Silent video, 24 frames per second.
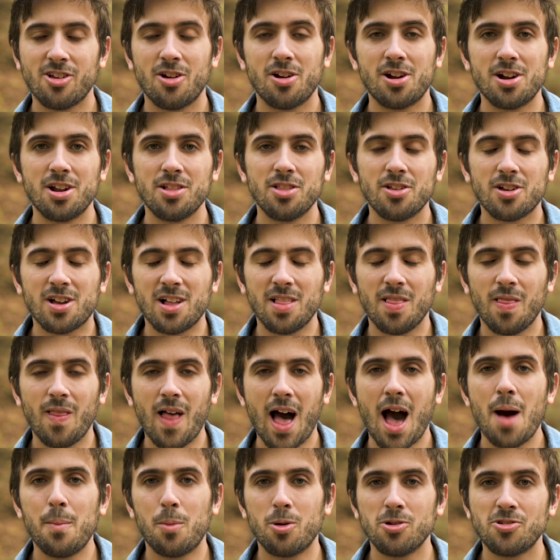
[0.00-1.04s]
are going to look a
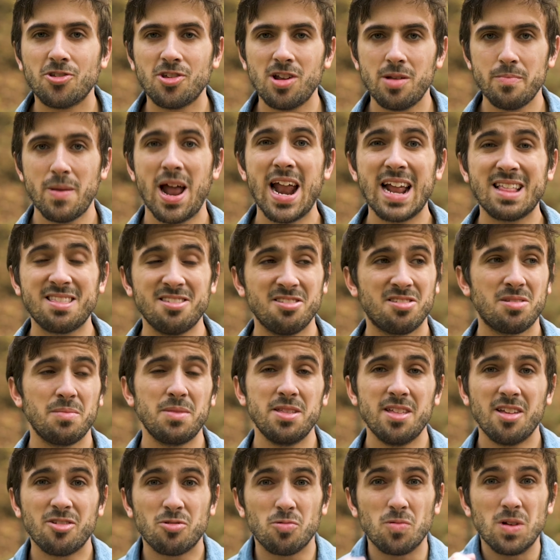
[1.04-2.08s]
lot more cinematic than something
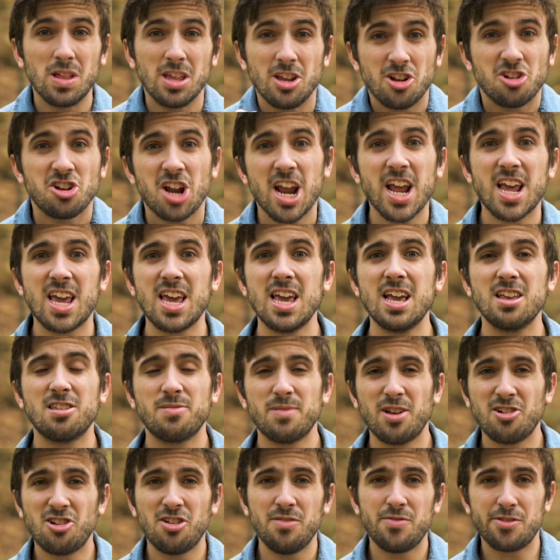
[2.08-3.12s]
that's really shaky,
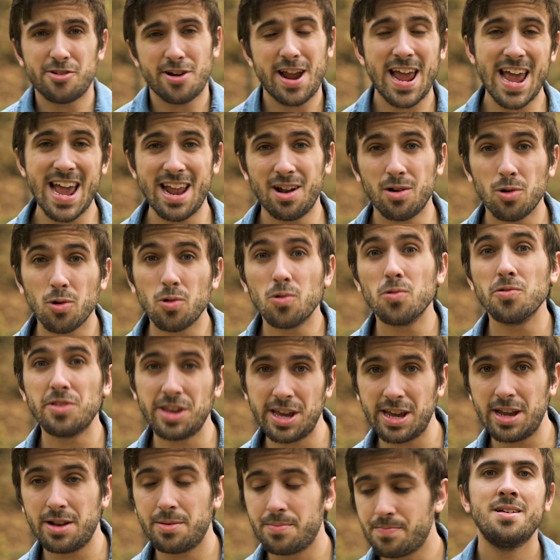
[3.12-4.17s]
especially if you're hand
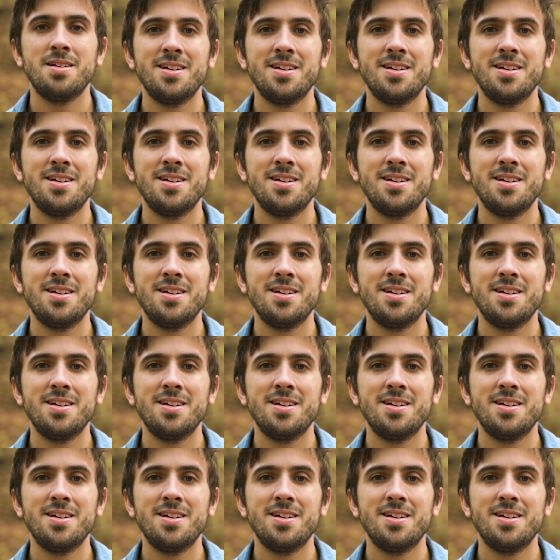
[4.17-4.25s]
holding it.